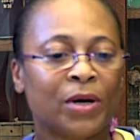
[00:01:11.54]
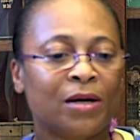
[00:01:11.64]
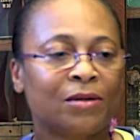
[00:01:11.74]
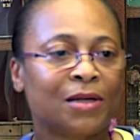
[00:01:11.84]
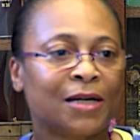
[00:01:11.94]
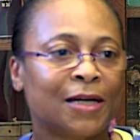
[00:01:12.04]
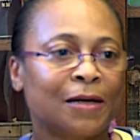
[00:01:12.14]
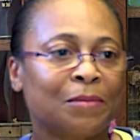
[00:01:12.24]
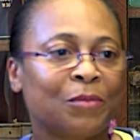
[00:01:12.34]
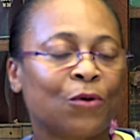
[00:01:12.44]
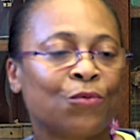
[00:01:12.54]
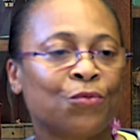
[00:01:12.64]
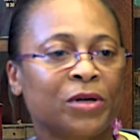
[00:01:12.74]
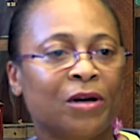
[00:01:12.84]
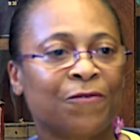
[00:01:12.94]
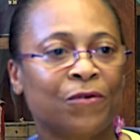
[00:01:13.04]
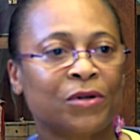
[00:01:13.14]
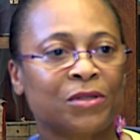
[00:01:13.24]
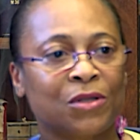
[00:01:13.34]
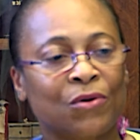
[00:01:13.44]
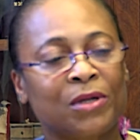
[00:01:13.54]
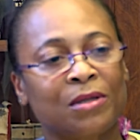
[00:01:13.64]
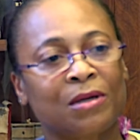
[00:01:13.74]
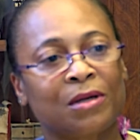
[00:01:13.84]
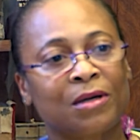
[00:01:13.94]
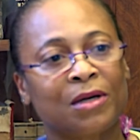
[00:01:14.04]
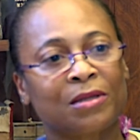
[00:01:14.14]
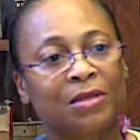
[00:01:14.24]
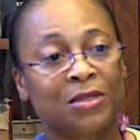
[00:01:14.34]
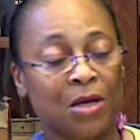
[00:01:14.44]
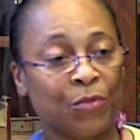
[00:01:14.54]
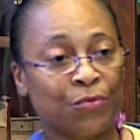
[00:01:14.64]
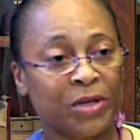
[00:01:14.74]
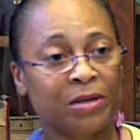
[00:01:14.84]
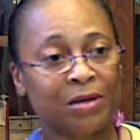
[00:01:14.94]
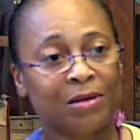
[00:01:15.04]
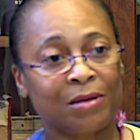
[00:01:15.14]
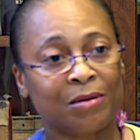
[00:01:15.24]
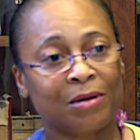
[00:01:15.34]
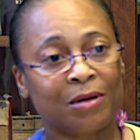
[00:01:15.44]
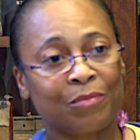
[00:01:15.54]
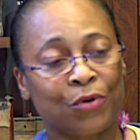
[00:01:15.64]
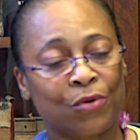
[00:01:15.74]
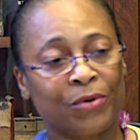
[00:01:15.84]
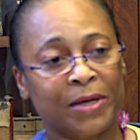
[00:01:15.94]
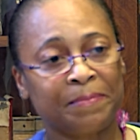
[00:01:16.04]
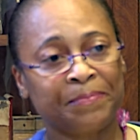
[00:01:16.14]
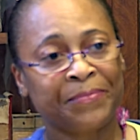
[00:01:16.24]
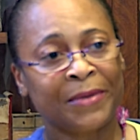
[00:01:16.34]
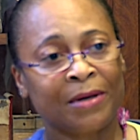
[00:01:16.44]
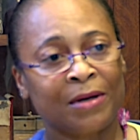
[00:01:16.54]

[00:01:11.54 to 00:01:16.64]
Well, um, we are focused on uh, the summer reading uh, program.